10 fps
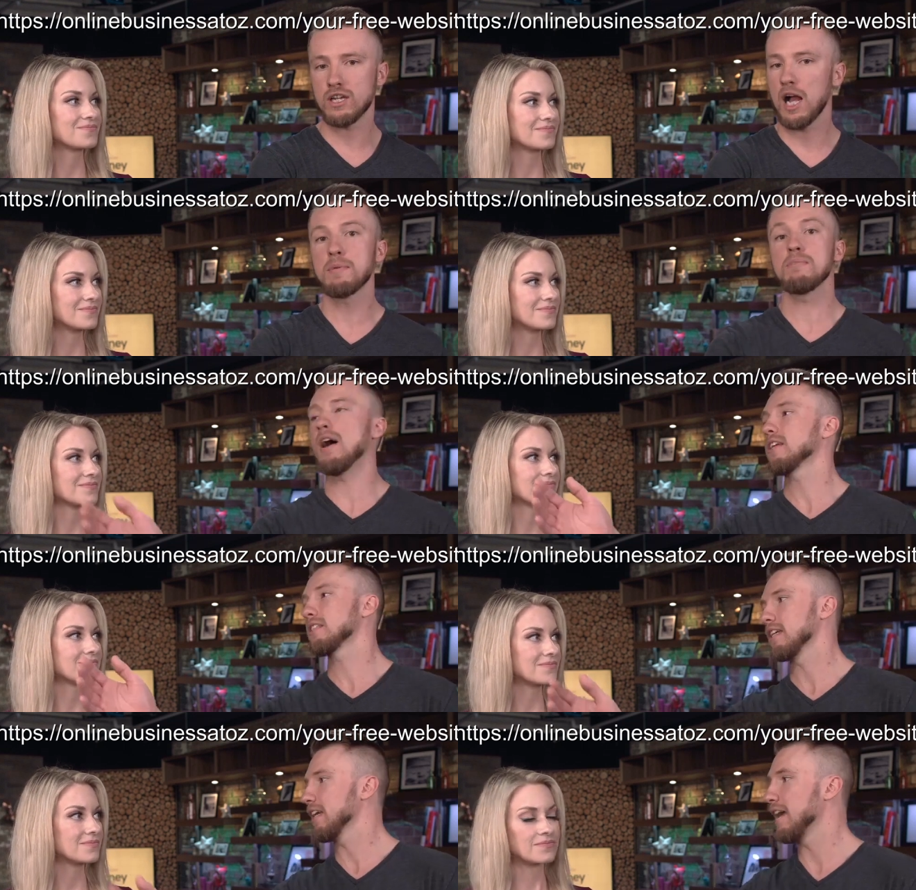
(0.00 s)
Speaker 1: copy
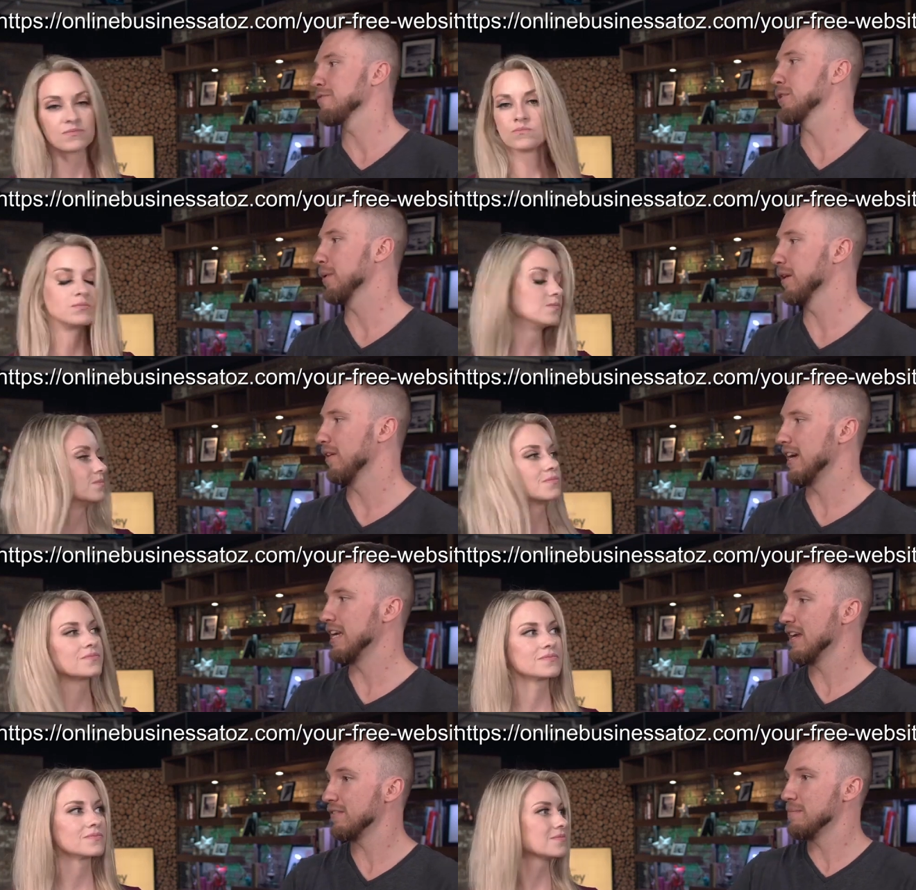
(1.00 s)
pasta everywhere, right? You
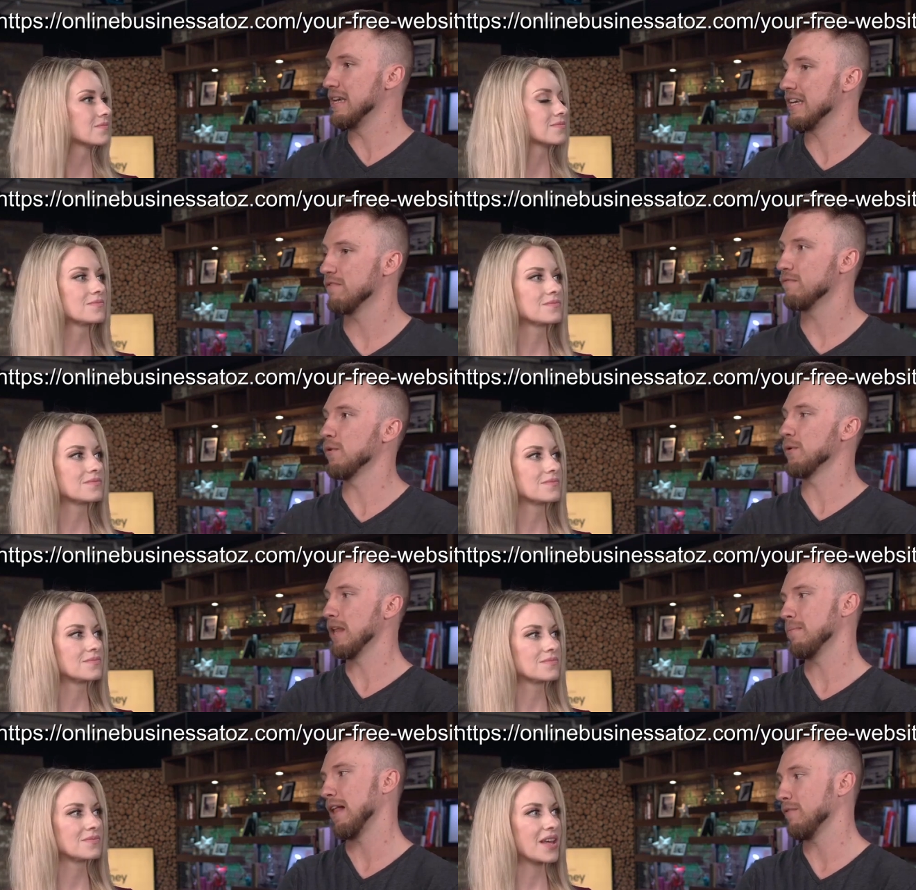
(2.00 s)
have to make it for that
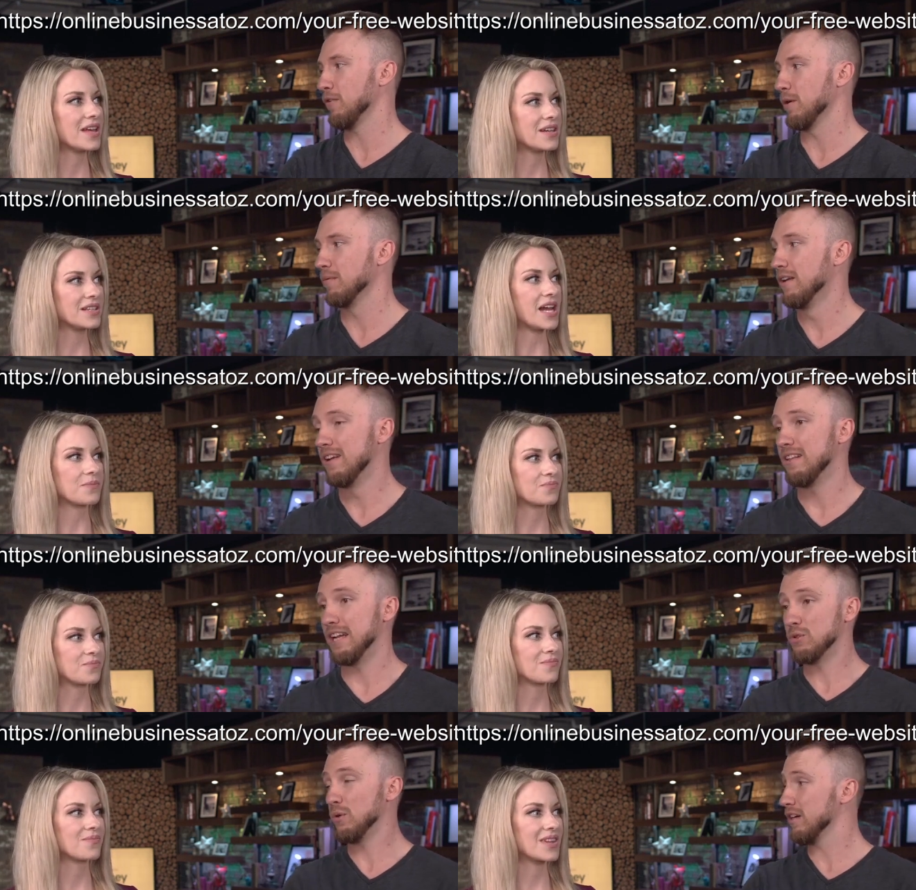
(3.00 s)
platform. Yeah. Like
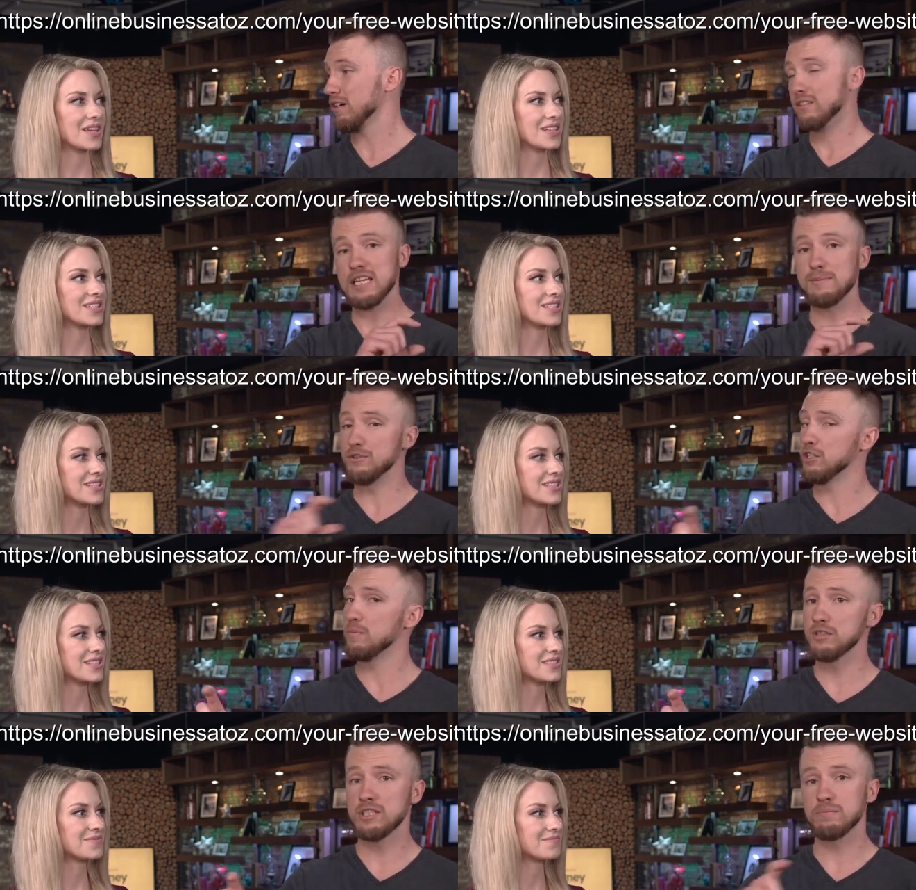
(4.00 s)
Twitter, keep it super
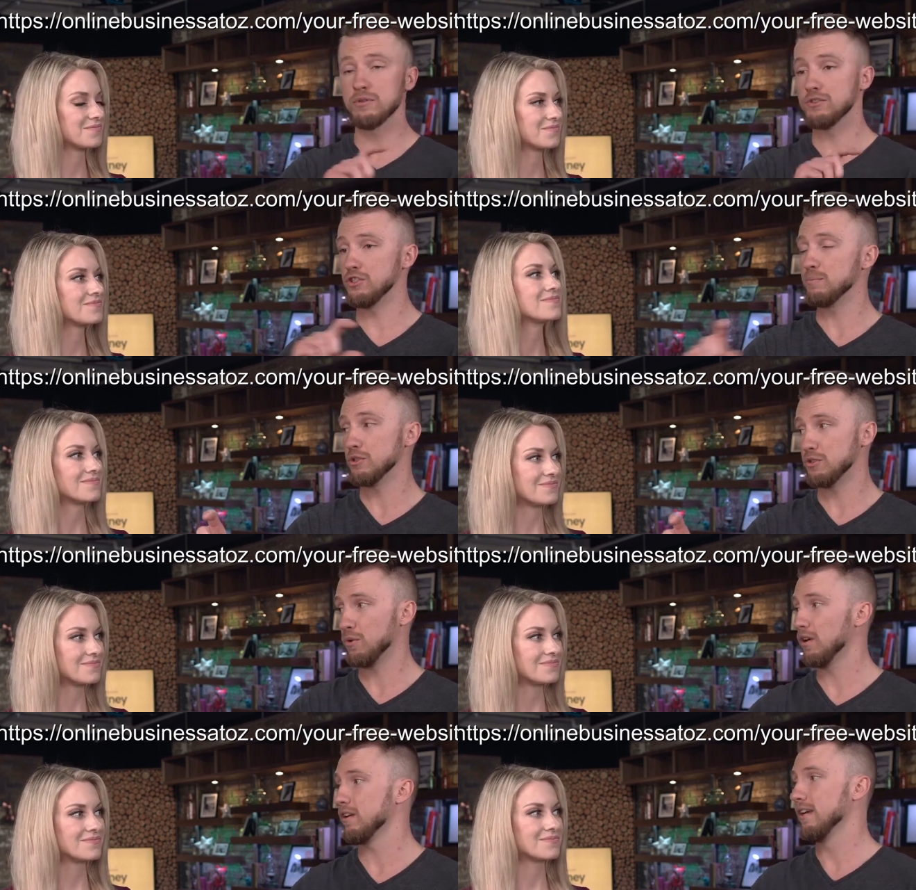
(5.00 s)
simple, super
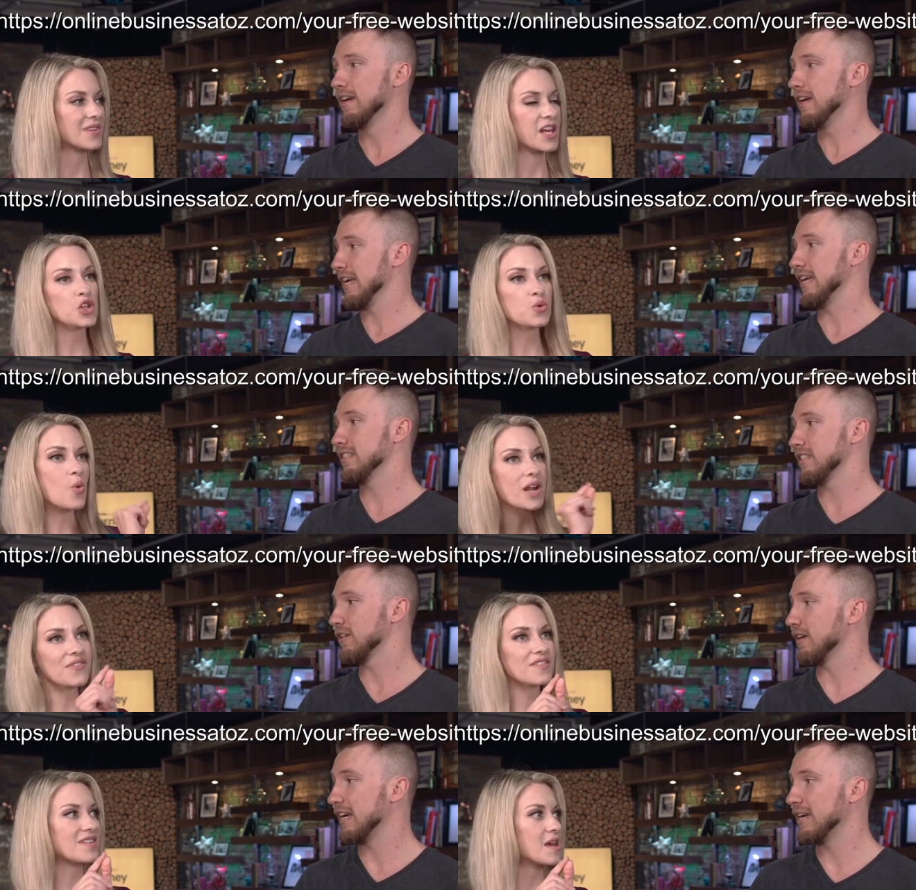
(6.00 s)
short. Include Instagram, one of the
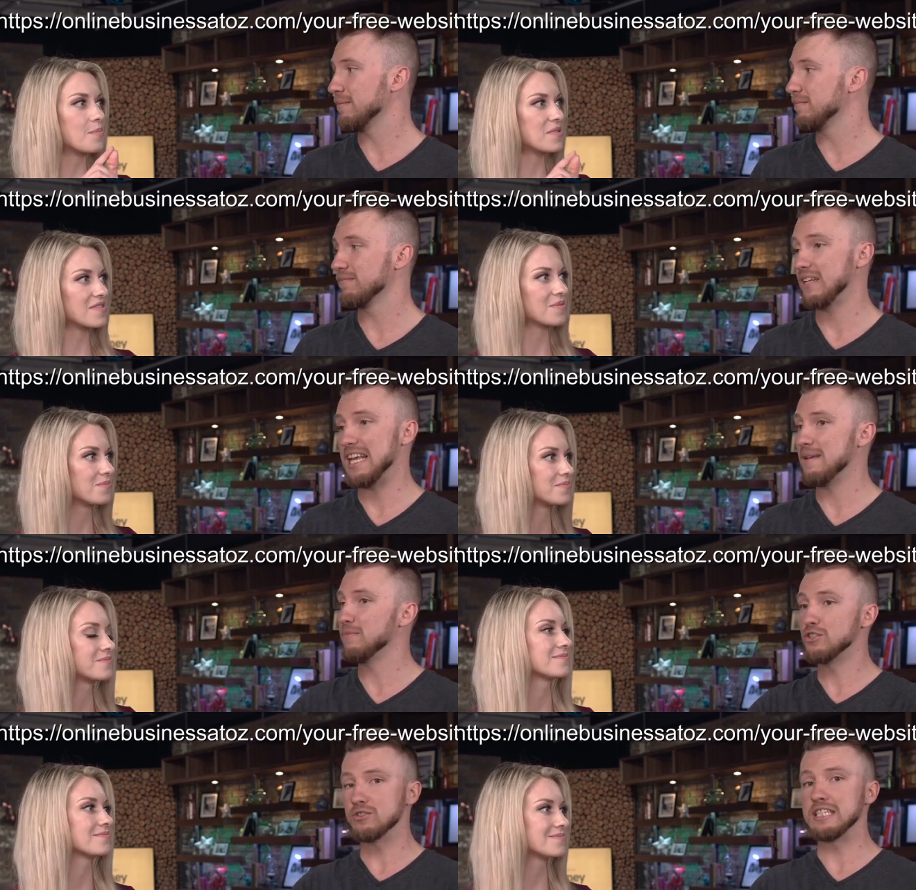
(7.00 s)
tips.
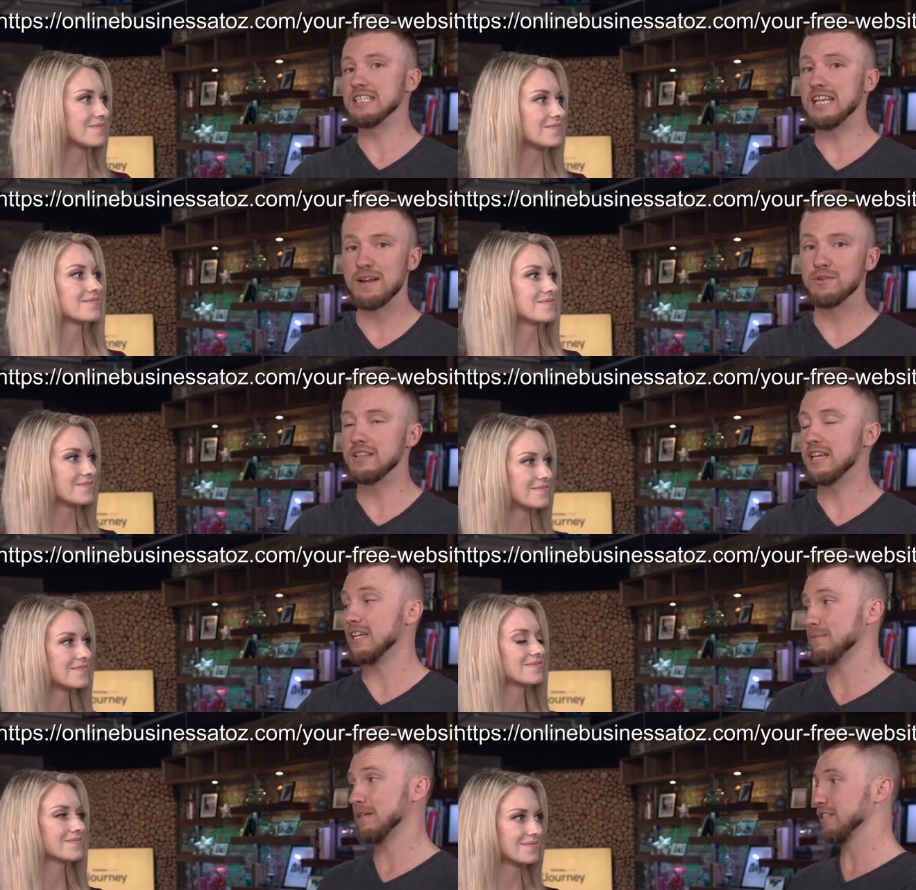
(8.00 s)
Imagery is everything,
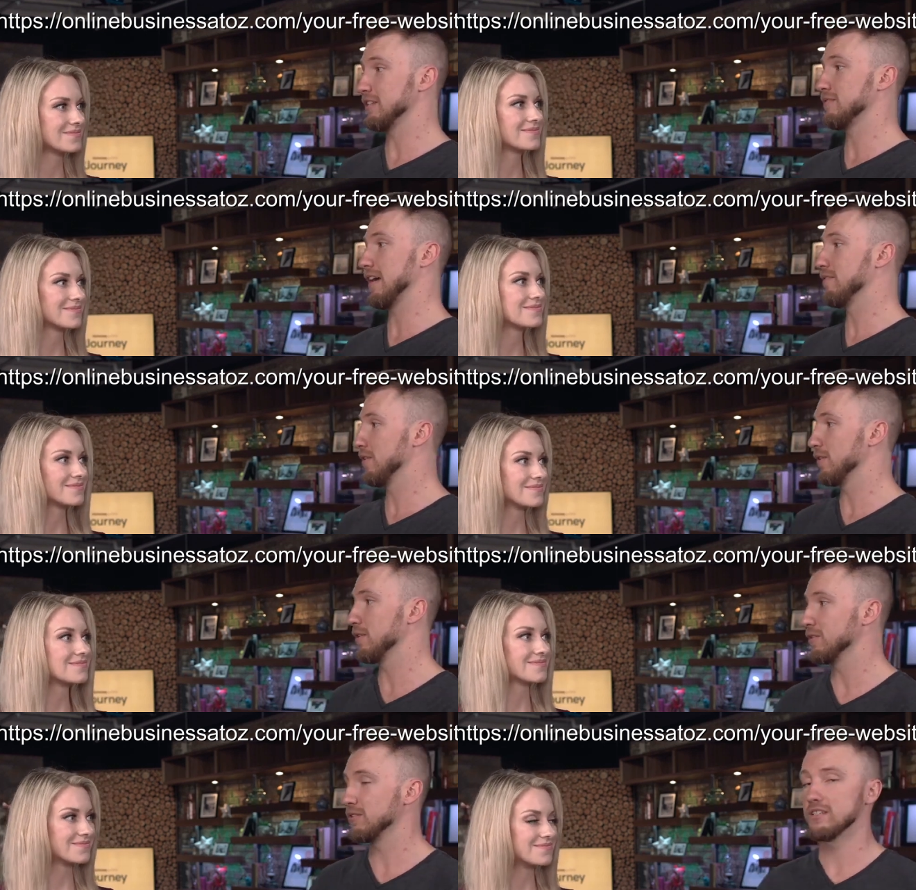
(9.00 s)
especially the 5
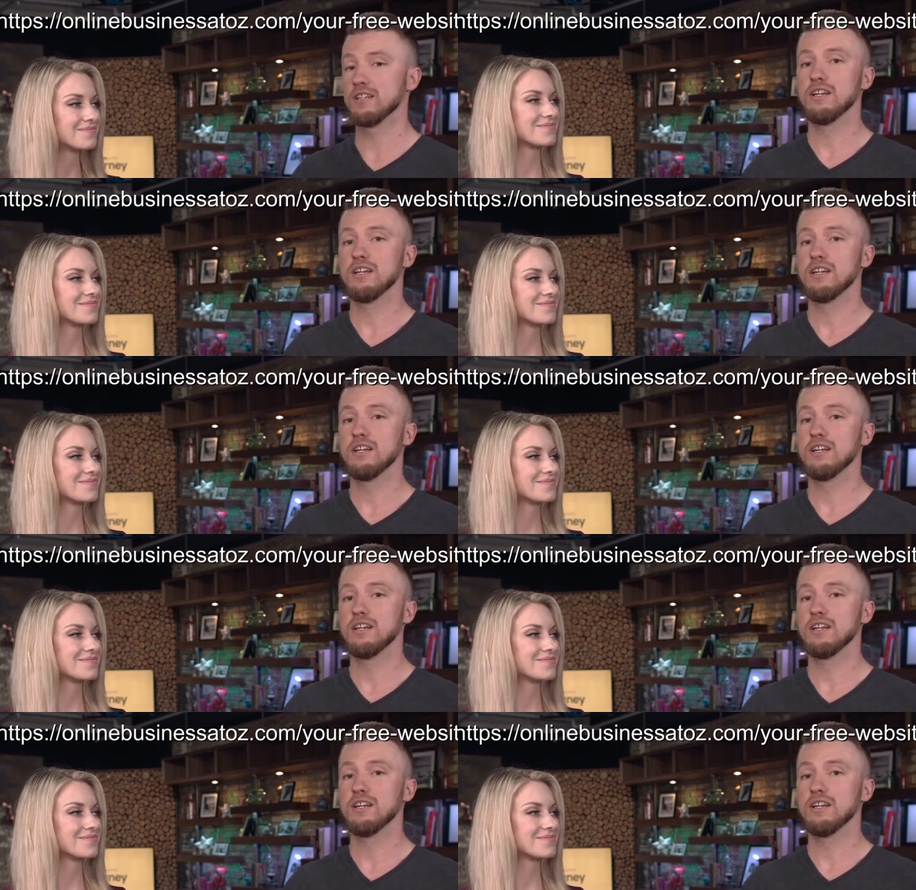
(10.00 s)
photos,